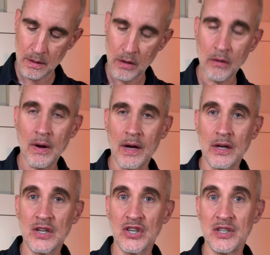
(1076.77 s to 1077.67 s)
All right,
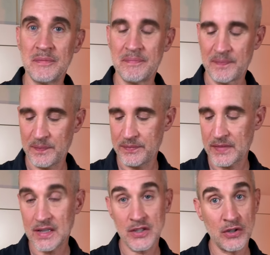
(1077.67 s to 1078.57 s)
good.
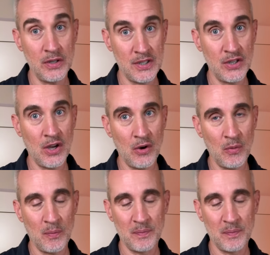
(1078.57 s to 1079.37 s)
That's good to know,